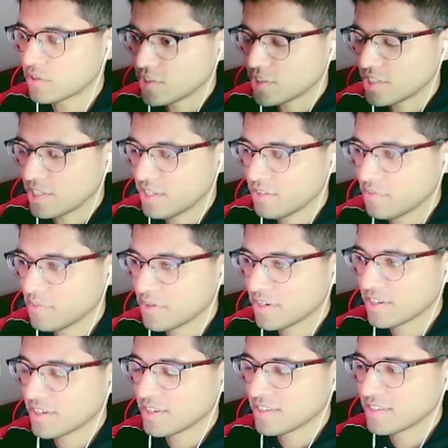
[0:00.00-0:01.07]
She
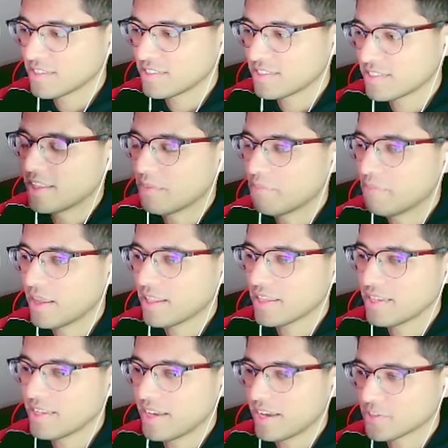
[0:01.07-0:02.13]
was the belly
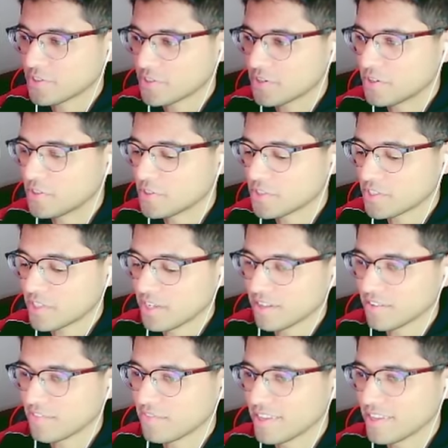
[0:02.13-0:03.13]
dancer herself.